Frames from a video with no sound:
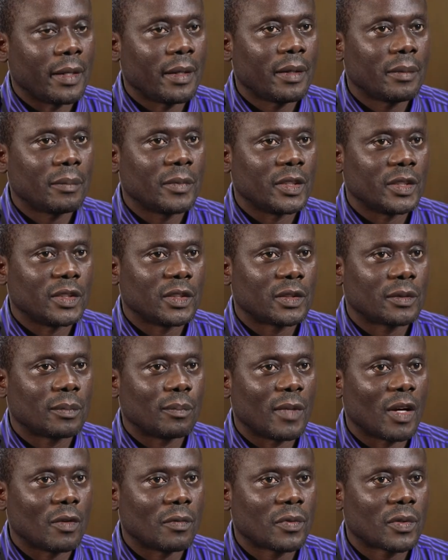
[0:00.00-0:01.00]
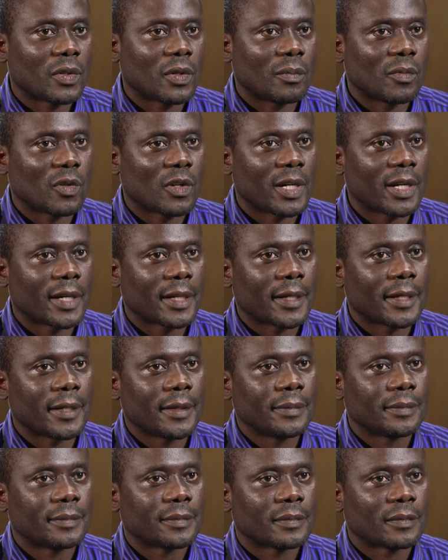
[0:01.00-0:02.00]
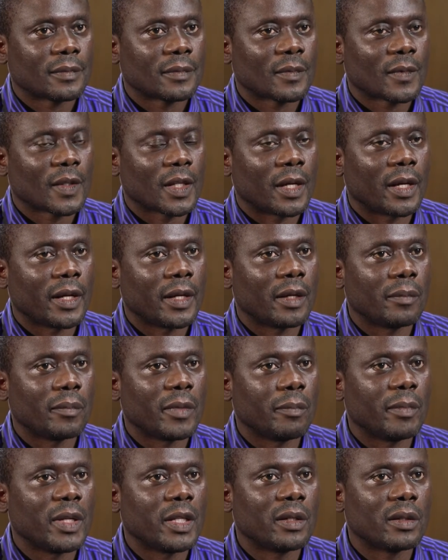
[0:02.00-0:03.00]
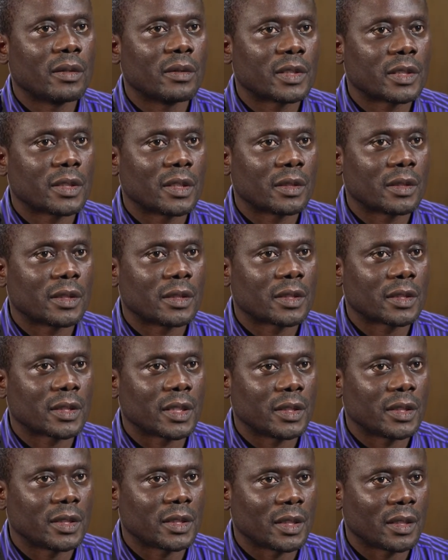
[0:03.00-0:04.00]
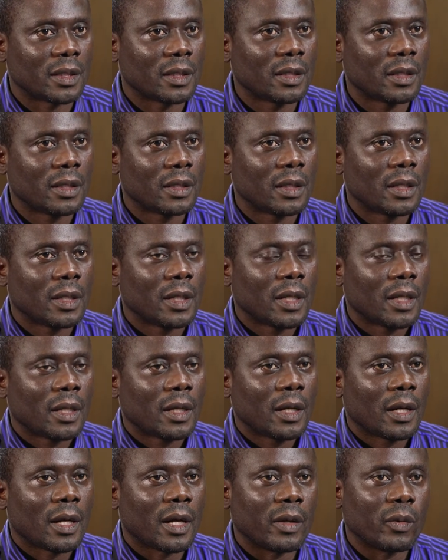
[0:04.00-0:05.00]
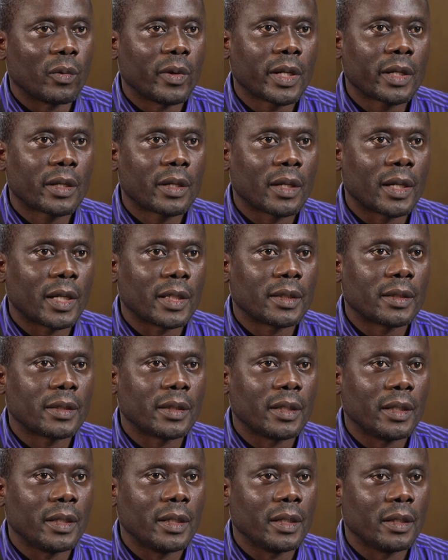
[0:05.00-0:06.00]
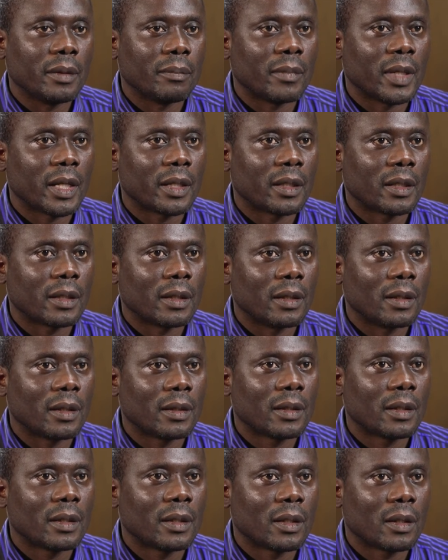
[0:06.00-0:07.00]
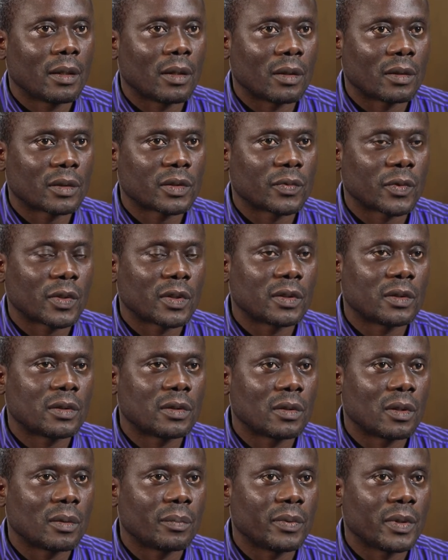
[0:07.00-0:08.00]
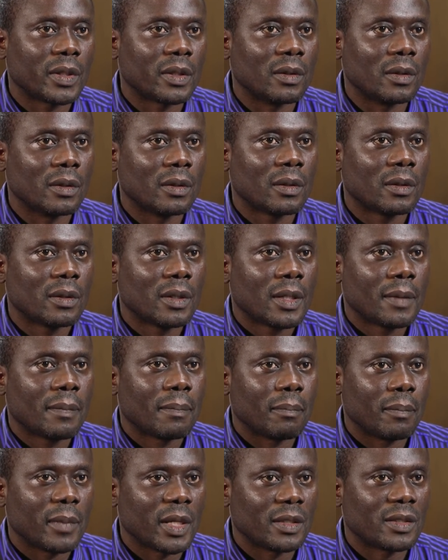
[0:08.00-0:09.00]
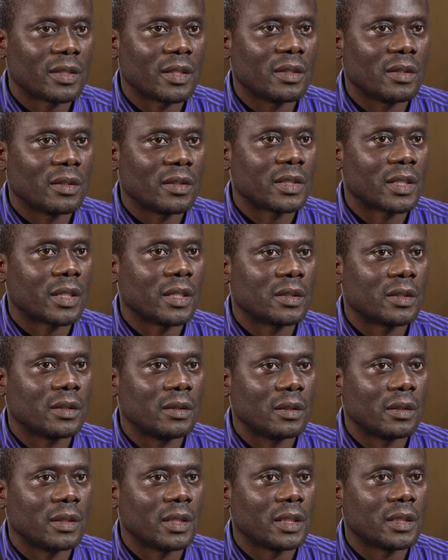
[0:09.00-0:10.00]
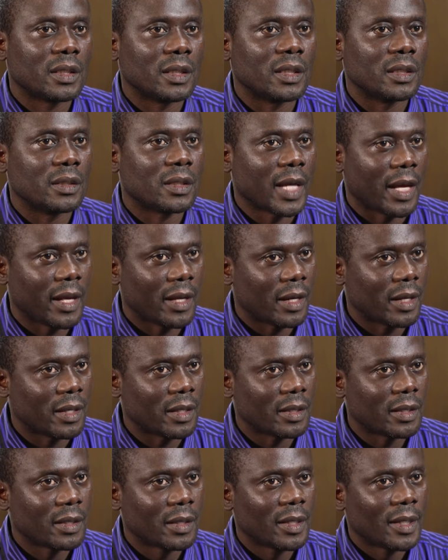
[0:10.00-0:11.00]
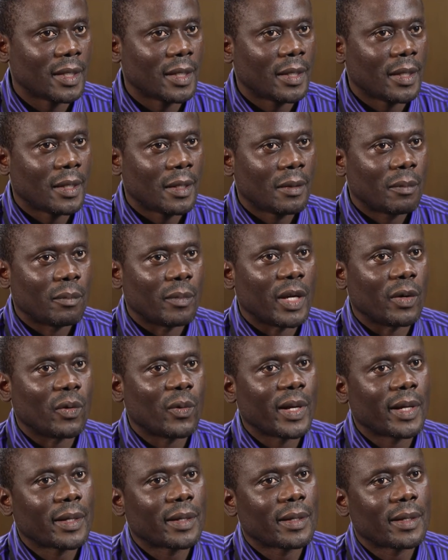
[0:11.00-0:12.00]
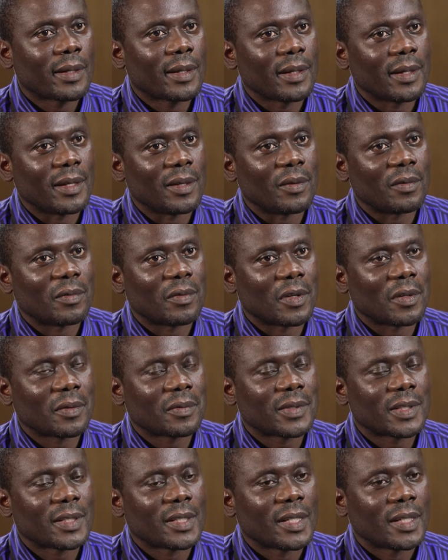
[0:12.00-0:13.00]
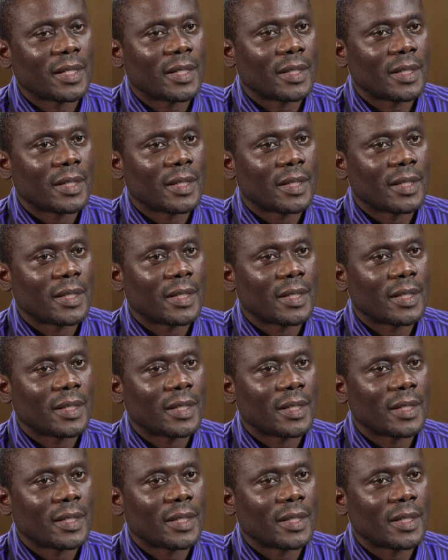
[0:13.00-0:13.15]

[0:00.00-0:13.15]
name is Mavuto Mukaka. I am a medical statistician. I work at the Mahidol Oxford Tropical Medicine Research Unit in Thailand. My work involves